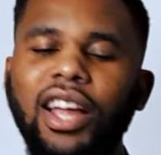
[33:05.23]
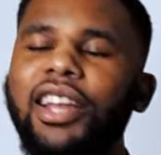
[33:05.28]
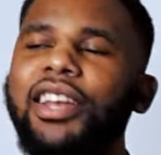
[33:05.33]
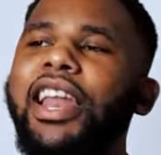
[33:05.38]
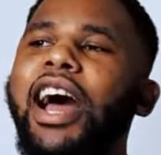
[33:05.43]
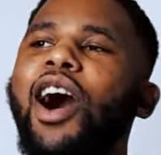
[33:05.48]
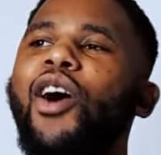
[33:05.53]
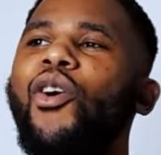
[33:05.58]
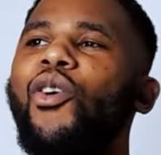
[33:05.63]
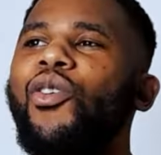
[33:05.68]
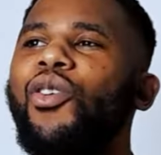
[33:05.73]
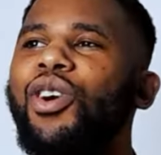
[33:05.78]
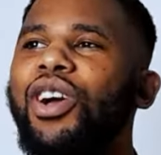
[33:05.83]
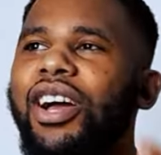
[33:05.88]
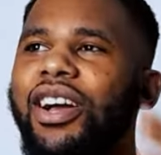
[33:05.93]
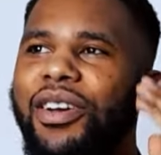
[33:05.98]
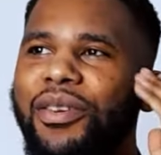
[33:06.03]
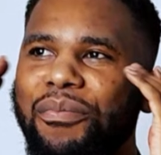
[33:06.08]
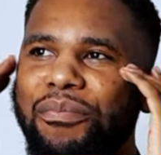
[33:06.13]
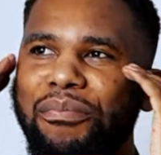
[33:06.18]
Now,
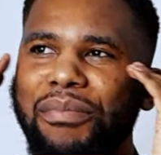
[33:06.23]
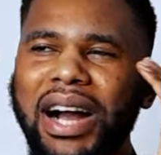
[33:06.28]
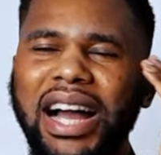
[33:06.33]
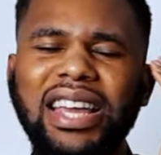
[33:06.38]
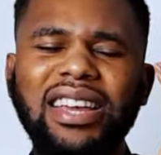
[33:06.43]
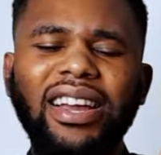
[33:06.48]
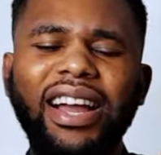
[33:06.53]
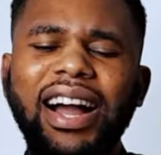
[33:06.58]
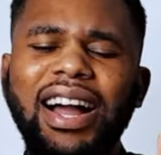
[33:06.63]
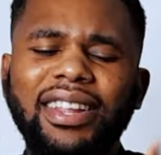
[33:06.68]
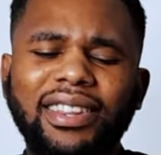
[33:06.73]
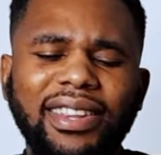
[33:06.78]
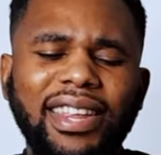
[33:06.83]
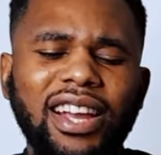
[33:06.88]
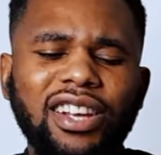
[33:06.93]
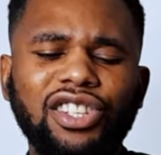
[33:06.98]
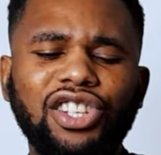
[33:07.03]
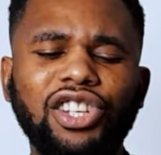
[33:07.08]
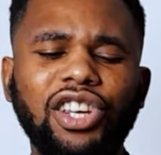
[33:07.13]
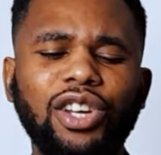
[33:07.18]
my
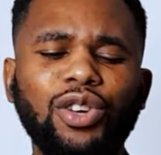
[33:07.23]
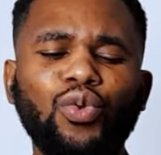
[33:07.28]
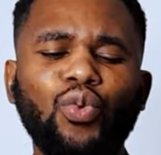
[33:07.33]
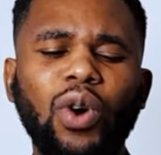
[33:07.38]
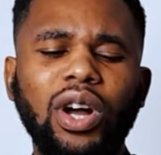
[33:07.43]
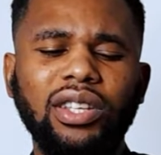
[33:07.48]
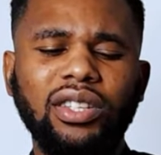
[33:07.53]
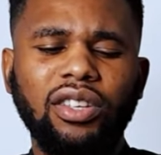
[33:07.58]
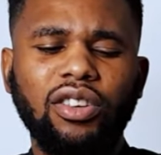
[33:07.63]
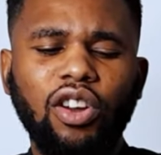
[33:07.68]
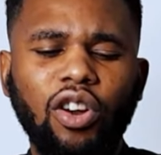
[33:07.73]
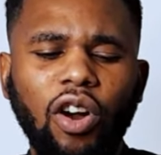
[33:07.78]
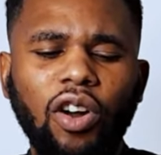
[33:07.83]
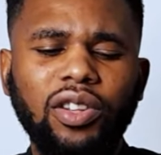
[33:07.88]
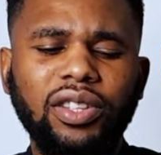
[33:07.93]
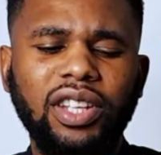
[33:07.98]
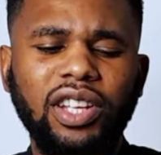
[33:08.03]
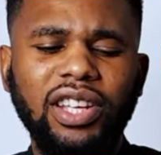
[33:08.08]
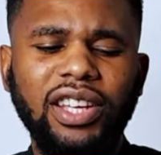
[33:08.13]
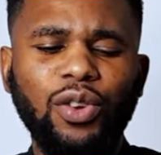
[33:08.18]
attention was
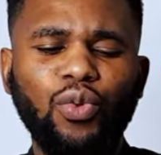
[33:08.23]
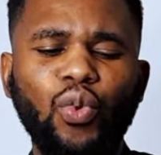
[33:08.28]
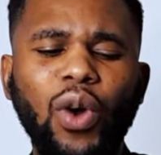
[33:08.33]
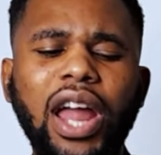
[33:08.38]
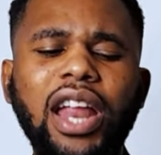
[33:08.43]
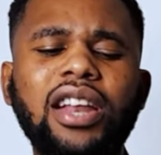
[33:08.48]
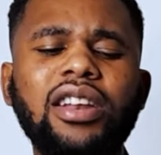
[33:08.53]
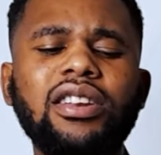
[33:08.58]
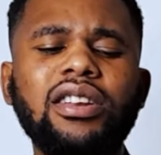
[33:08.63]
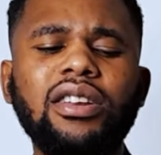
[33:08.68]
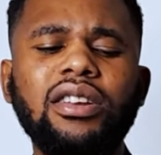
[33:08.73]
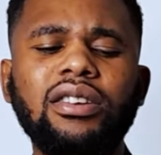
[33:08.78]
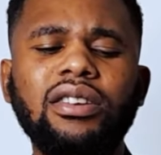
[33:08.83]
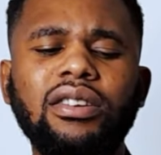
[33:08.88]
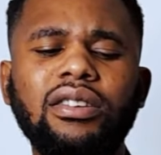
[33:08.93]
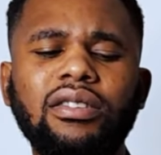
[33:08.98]
caught when